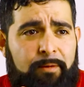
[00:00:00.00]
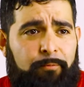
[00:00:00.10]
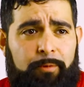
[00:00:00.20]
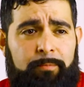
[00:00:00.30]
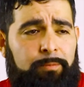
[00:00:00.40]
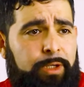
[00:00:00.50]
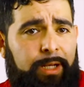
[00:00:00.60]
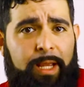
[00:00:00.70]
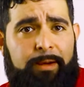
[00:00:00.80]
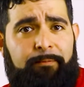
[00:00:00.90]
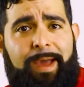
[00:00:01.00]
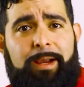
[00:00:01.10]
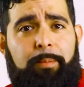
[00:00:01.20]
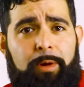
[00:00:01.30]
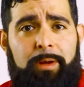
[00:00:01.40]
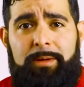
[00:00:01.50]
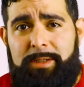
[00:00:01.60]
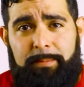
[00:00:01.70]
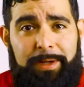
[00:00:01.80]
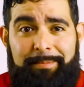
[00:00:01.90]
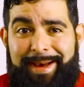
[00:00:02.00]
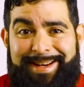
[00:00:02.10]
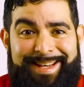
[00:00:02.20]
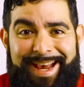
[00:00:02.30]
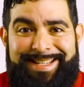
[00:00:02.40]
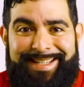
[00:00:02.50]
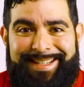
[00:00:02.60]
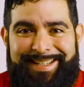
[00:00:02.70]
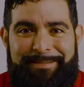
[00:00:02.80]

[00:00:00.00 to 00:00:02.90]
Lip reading: from looking like a vagabond to being fantastic.